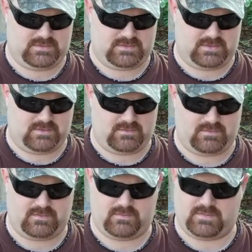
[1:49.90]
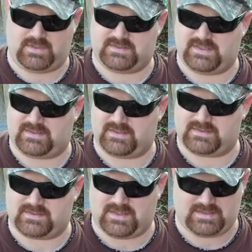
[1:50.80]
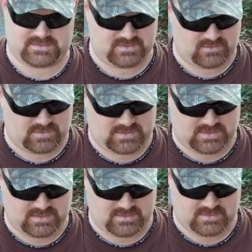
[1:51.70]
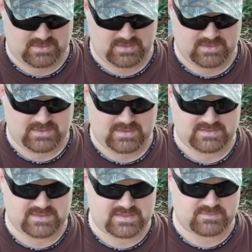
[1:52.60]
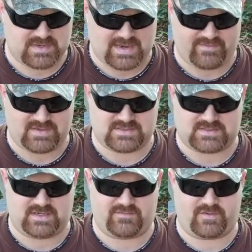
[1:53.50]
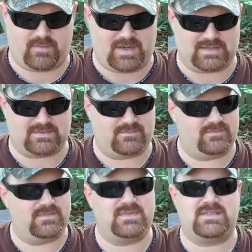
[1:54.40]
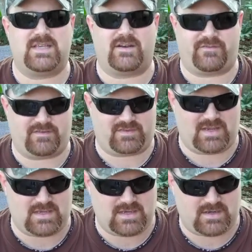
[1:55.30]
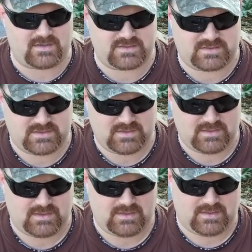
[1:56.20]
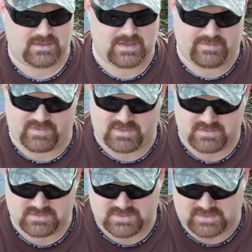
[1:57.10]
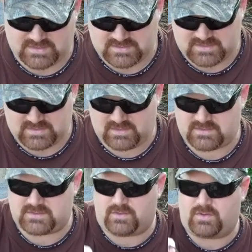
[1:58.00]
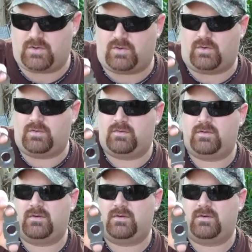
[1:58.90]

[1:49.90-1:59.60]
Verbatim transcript: So, I'm going to take this nice cigar cutter. He said he's been having this thing for about 10 or 15 years never used it because it looks so cool.